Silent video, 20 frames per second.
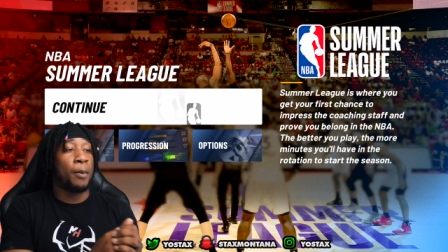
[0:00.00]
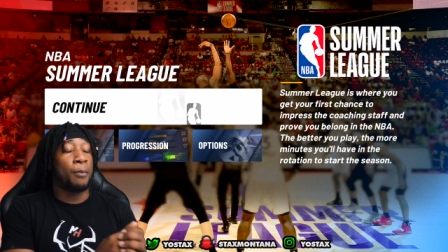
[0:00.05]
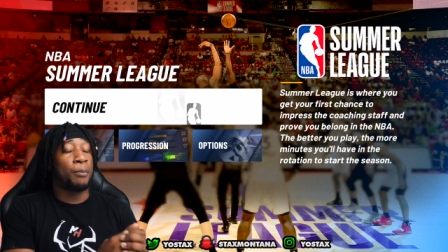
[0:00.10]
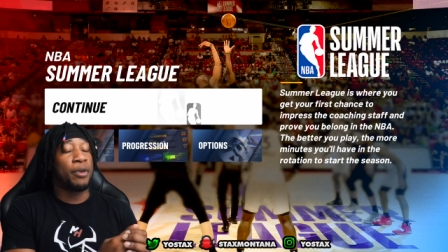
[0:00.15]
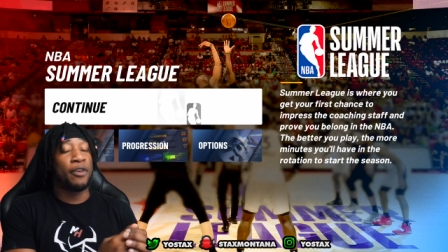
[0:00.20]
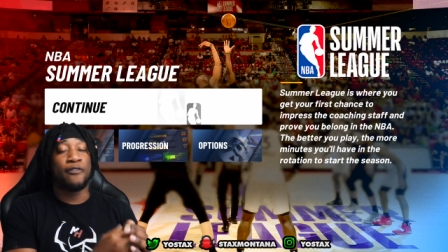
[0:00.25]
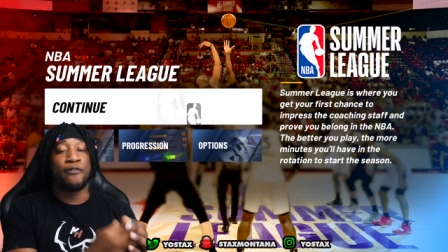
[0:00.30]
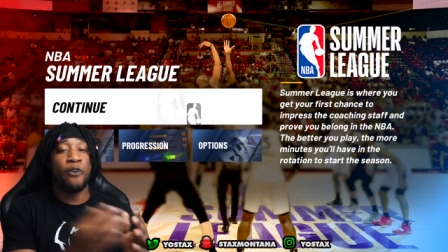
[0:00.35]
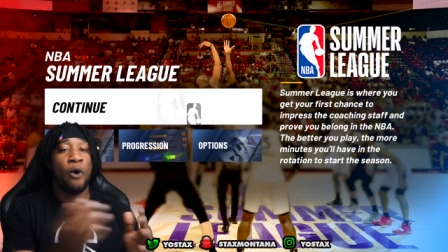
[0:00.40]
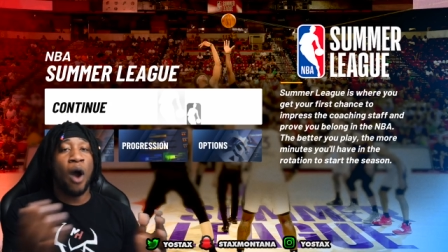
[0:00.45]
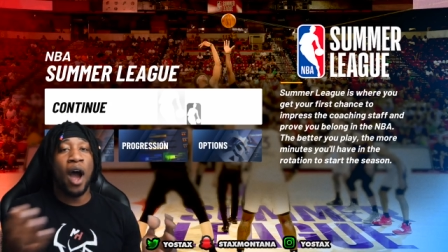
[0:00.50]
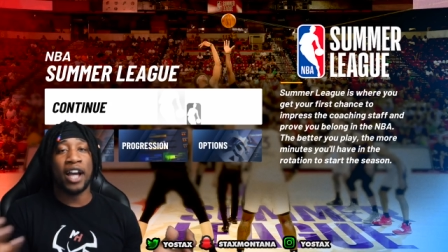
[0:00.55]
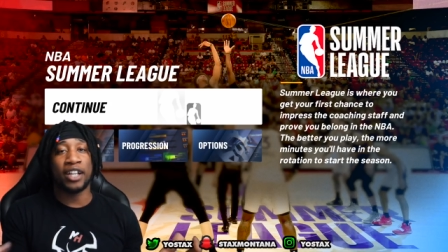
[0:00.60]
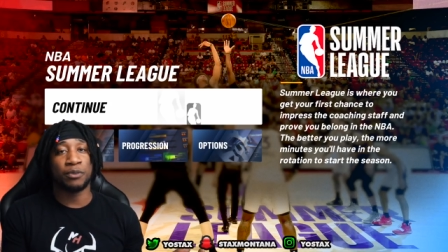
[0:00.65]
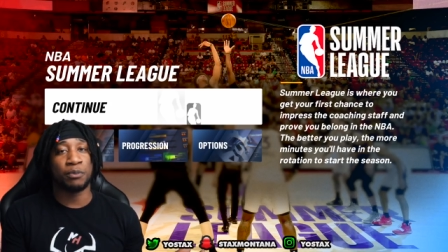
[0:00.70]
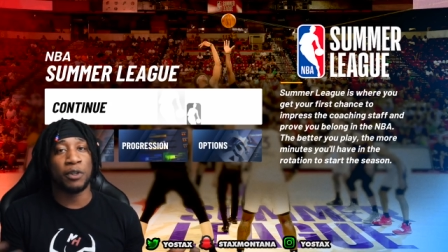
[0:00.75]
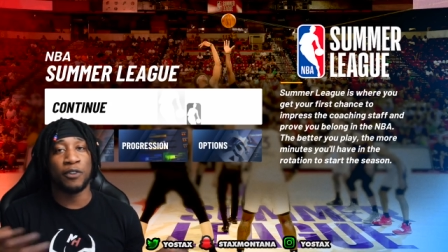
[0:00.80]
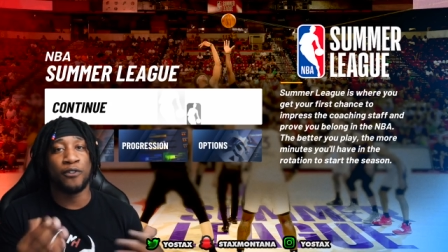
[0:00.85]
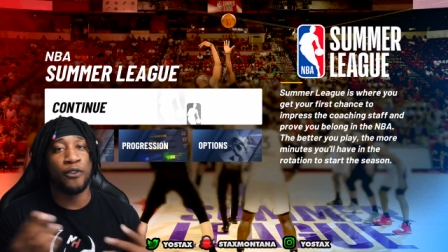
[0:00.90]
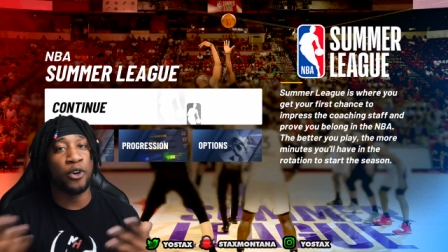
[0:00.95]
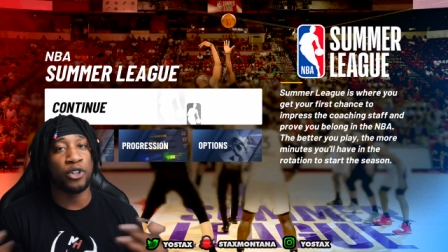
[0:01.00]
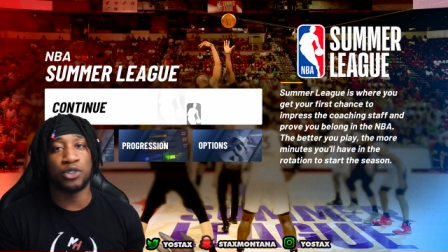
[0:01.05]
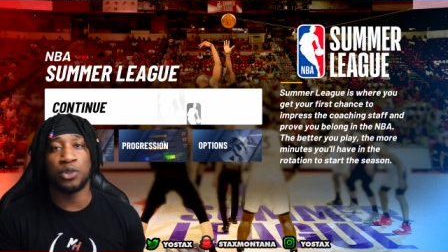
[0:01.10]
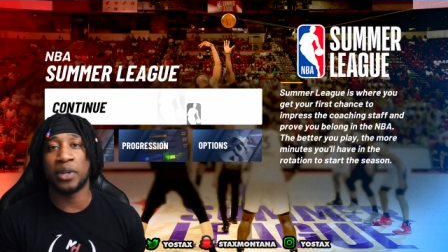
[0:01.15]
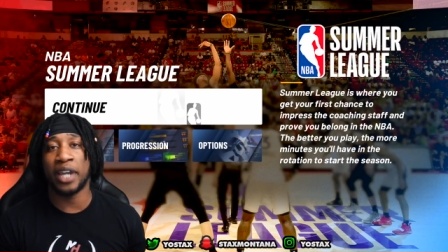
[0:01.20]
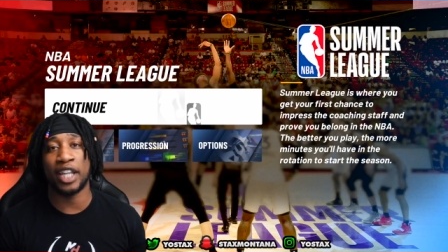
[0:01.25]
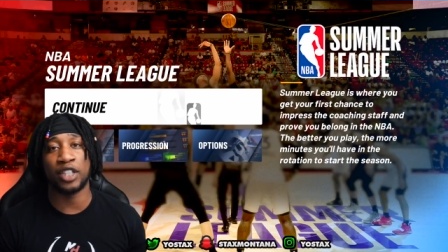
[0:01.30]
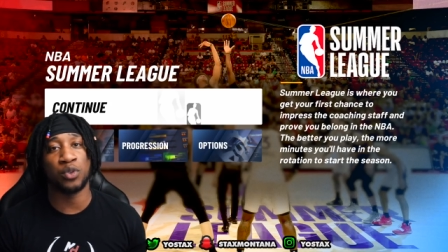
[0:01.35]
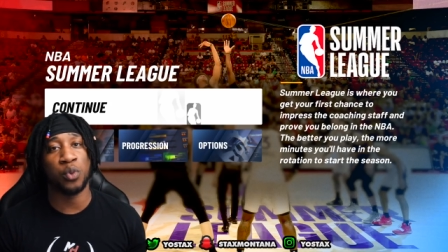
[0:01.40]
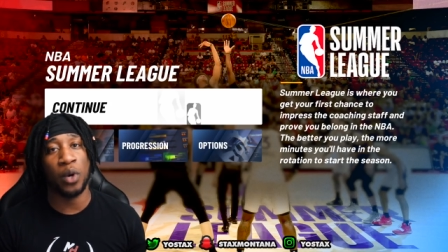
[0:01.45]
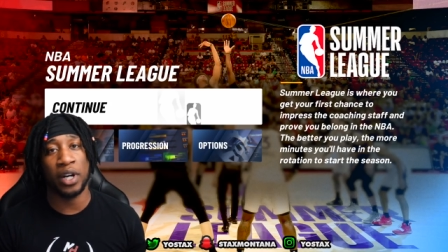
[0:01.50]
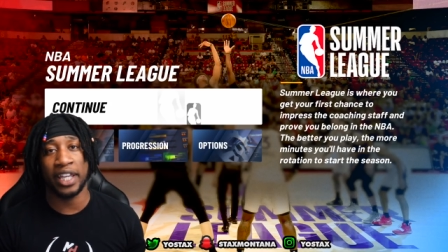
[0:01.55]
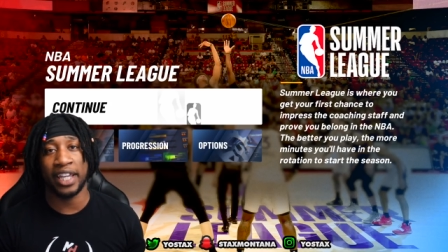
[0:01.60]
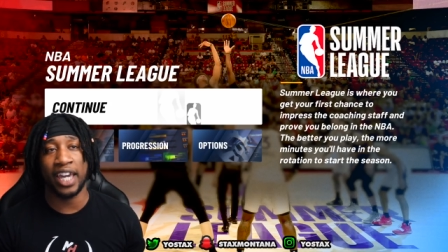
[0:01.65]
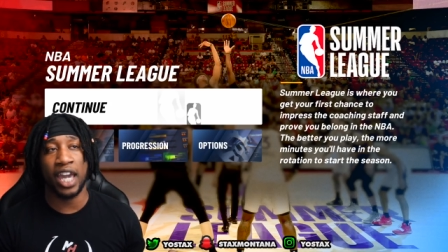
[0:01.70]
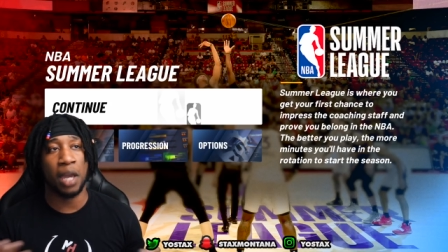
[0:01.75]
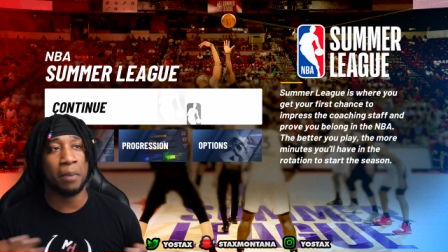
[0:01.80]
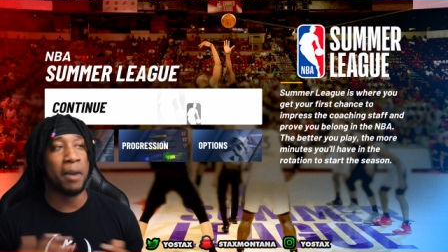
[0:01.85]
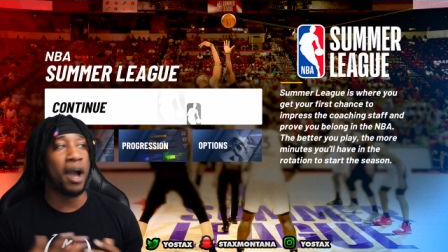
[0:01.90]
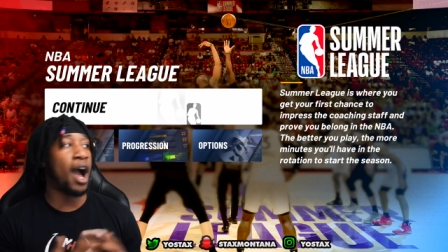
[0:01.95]
before I, before 2K20
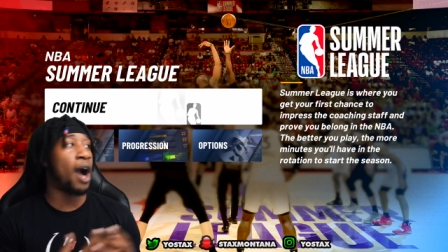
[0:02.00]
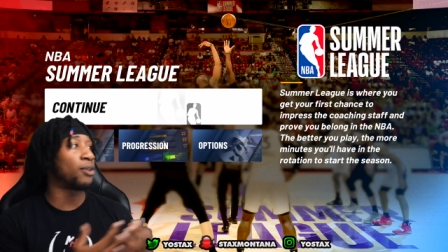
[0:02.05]
came out,